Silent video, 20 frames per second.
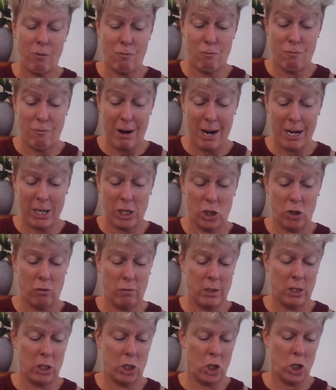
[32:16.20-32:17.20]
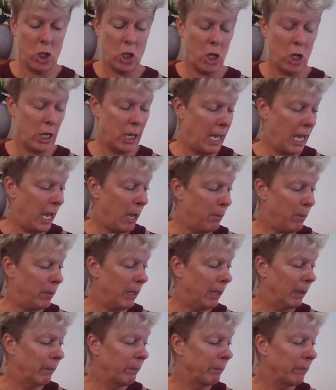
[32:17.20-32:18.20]
Russia is not
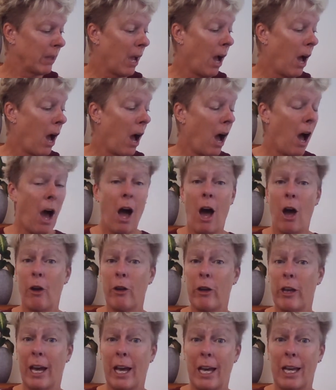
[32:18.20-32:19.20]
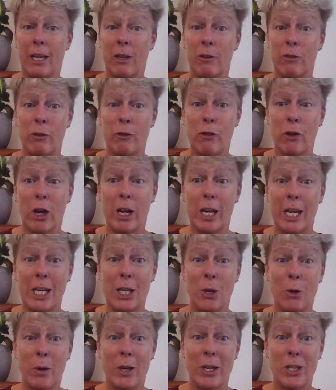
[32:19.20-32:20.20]
happy. Okay, if you've got any
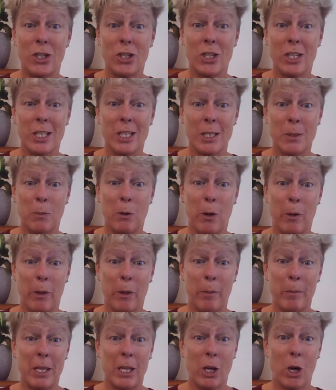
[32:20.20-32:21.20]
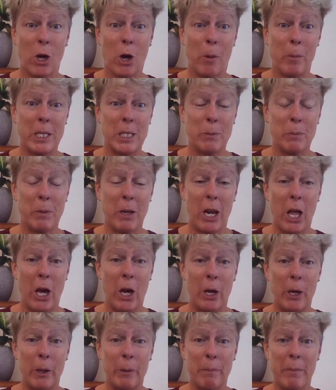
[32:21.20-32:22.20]
questions, put them in the comments
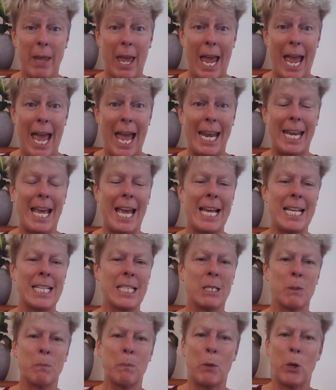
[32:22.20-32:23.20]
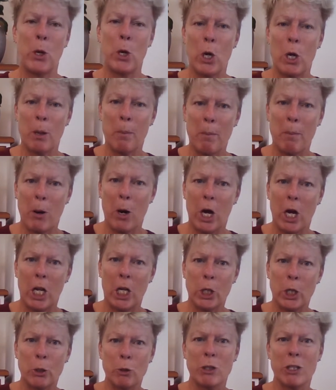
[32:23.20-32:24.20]
below. And as per my
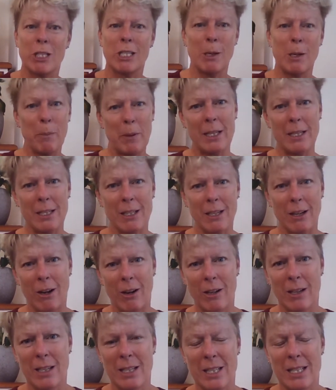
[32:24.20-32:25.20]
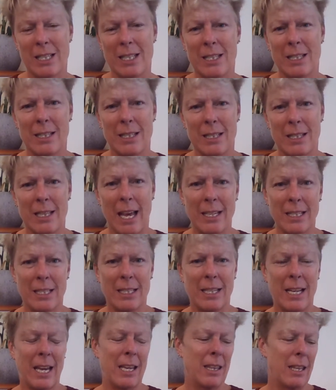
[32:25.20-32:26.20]
little snippet on
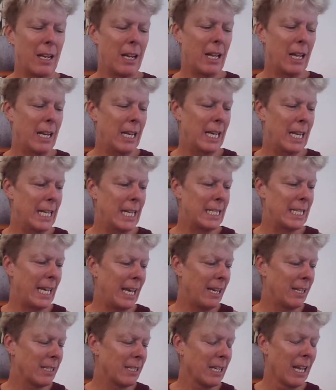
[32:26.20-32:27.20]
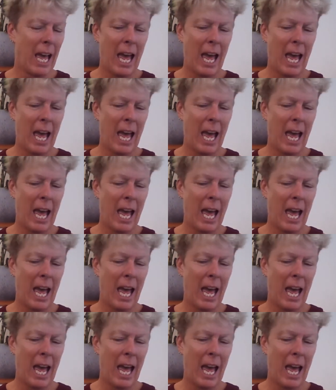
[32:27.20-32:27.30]
Saturday that I let out,